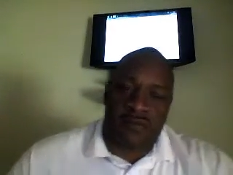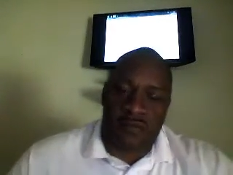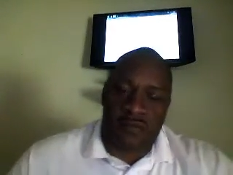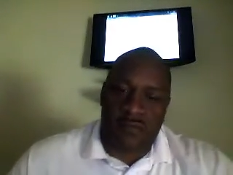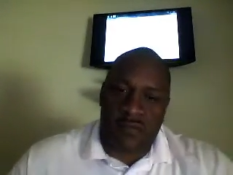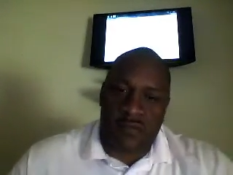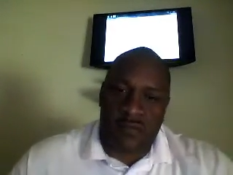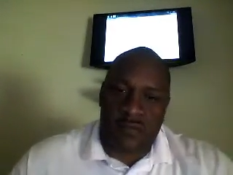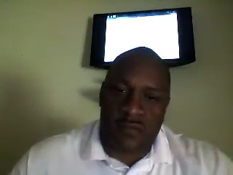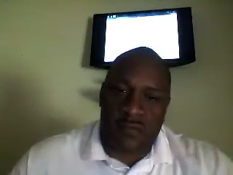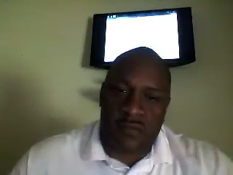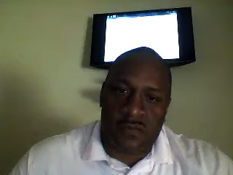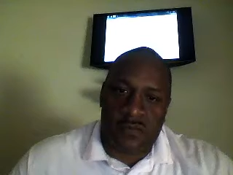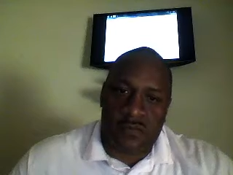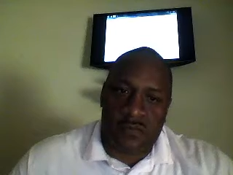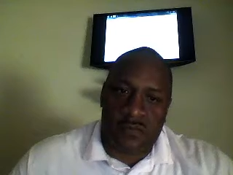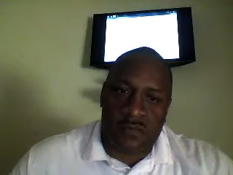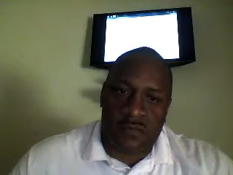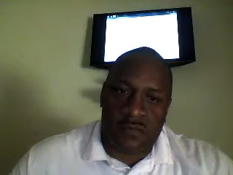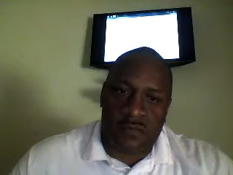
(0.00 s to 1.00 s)

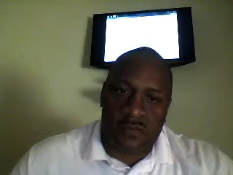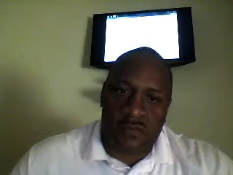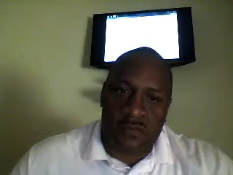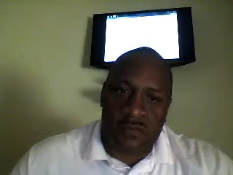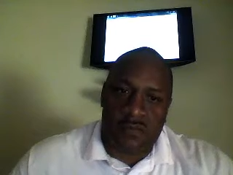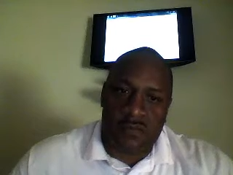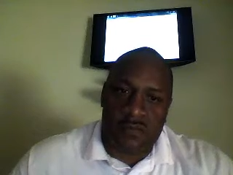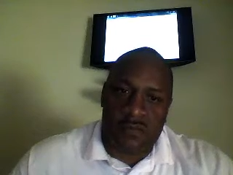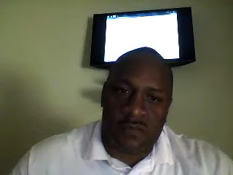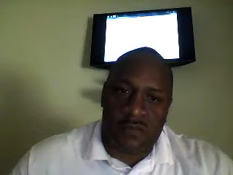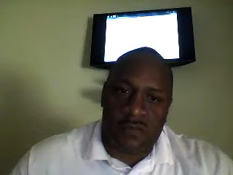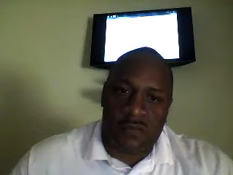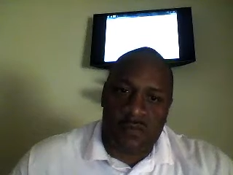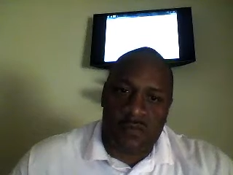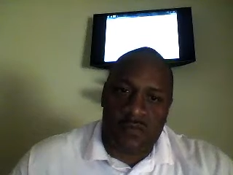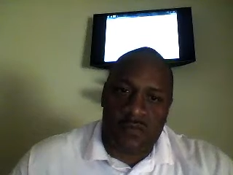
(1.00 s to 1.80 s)
No one is speaking in this clip.